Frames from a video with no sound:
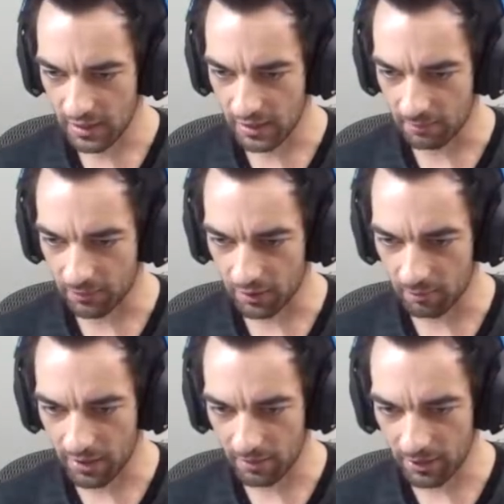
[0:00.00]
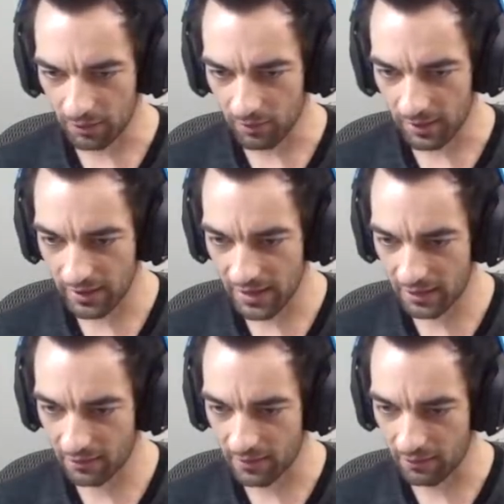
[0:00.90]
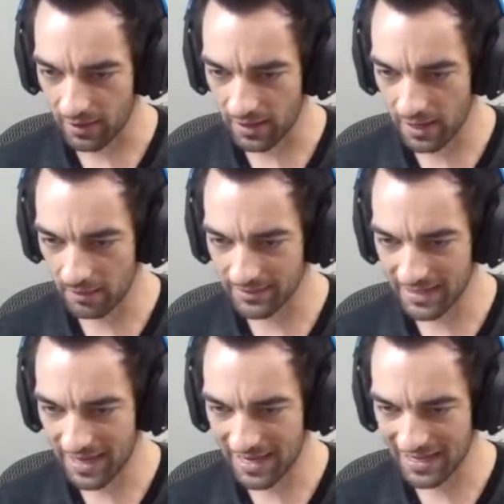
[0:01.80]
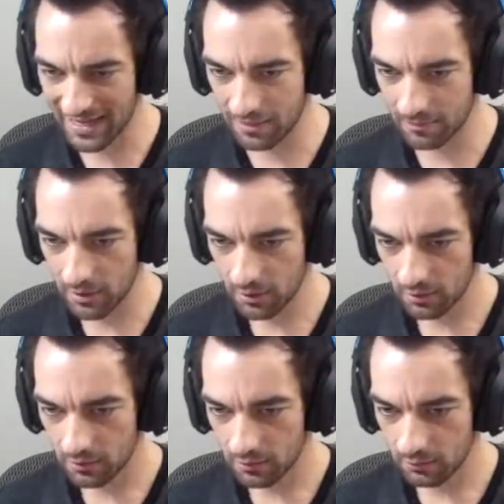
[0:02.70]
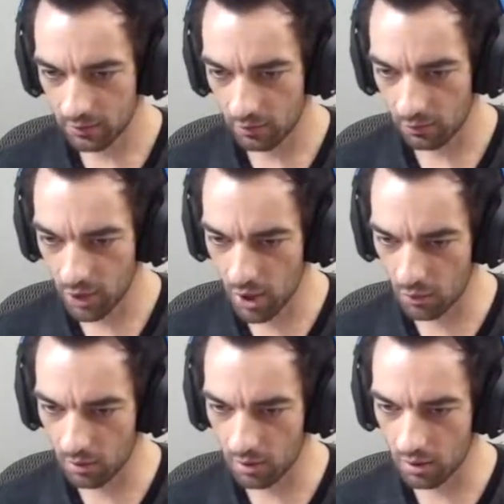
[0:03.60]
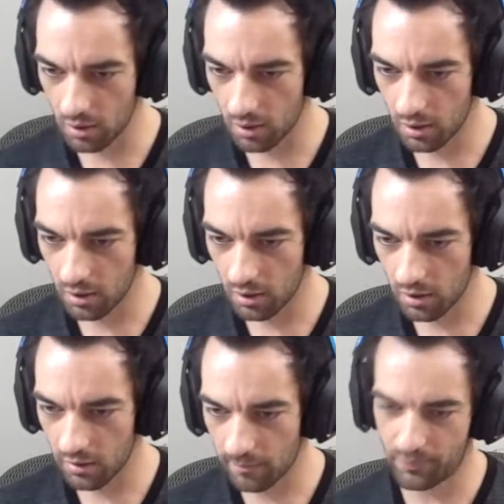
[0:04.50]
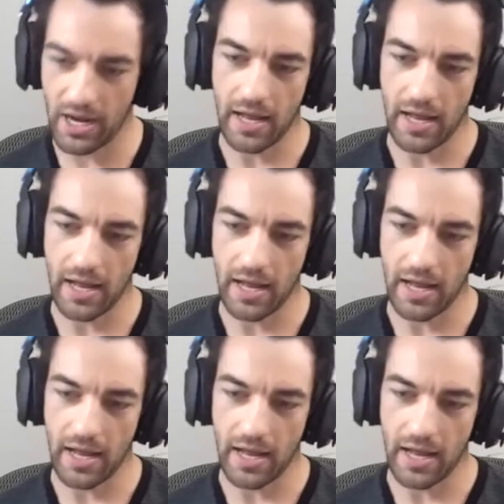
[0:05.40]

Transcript: And I'm going to pop out right now. There I am. Got him. No. Bruh.